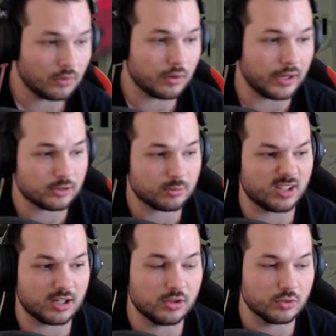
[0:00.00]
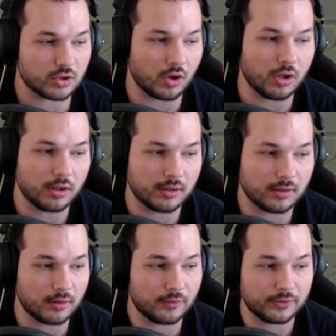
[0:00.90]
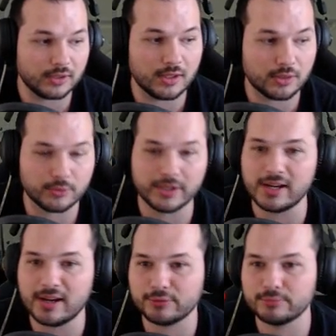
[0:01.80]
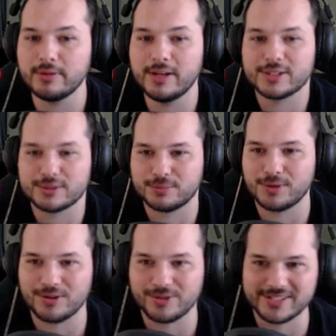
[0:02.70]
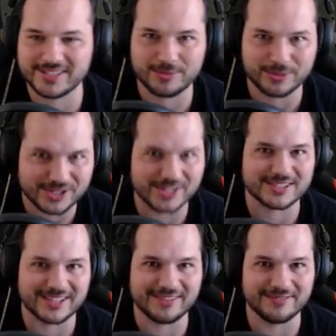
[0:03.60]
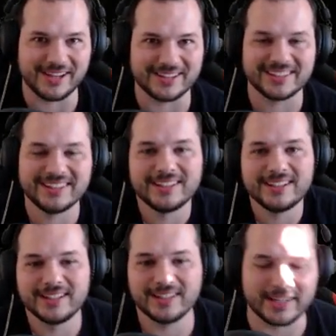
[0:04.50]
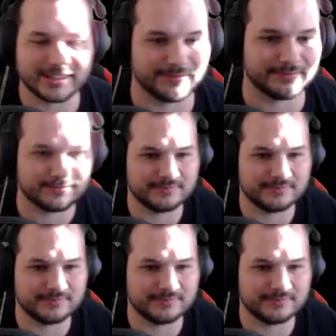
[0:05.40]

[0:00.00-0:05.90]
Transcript: Or else we're gonna lose all of the three and a half minutes progress that we just had made. Like,